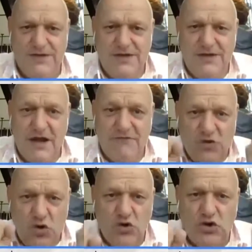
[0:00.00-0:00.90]
Now, if you
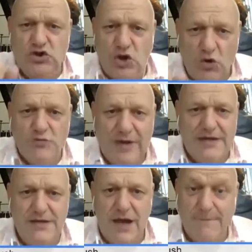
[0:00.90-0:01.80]
can show me
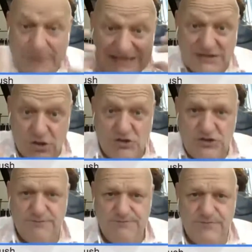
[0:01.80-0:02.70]
a business
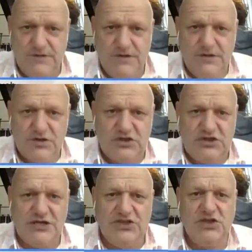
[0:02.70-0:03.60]
that says
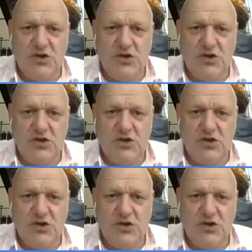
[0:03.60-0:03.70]
to you,